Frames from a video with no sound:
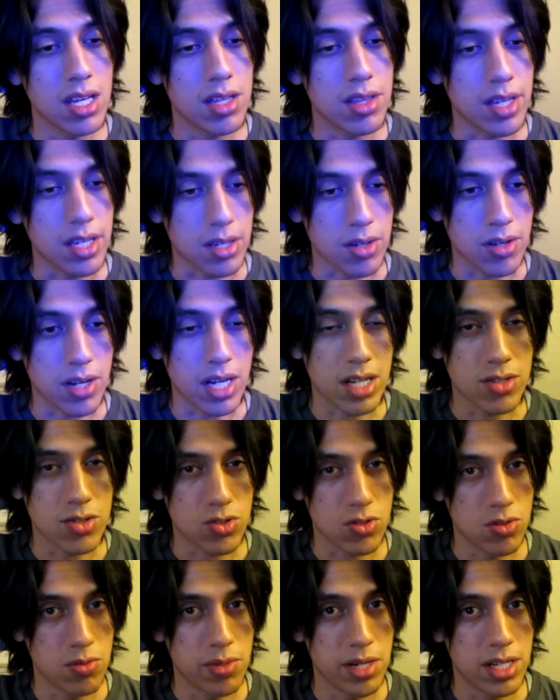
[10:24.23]
Thank you guys
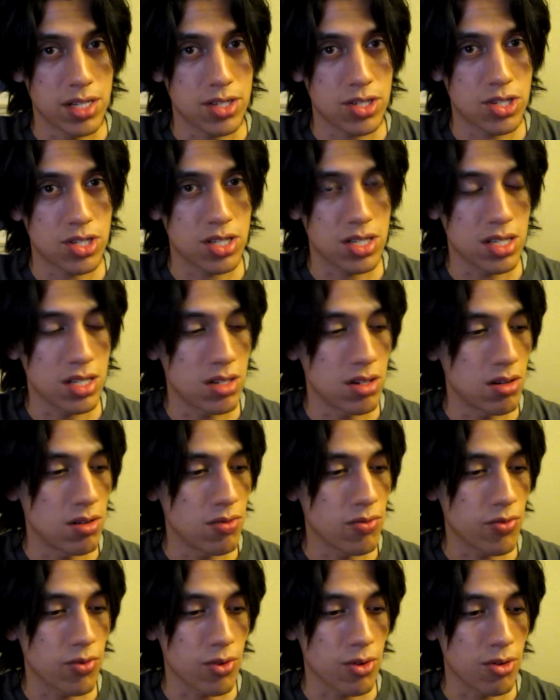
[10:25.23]
so much, you know,
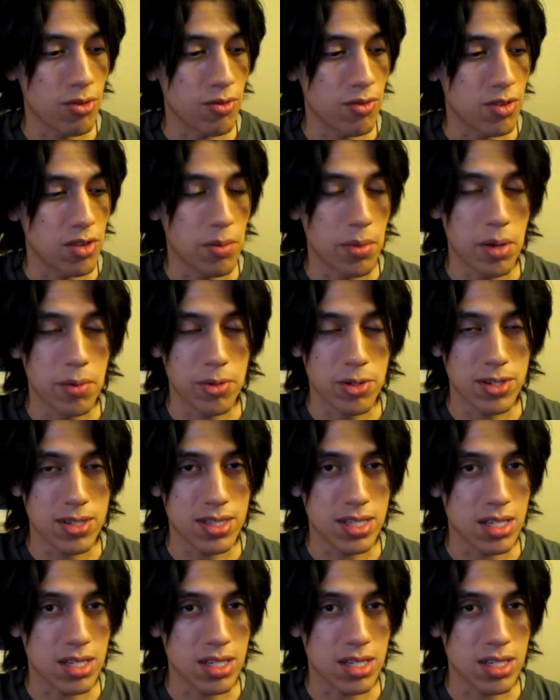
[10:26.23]
for the memories.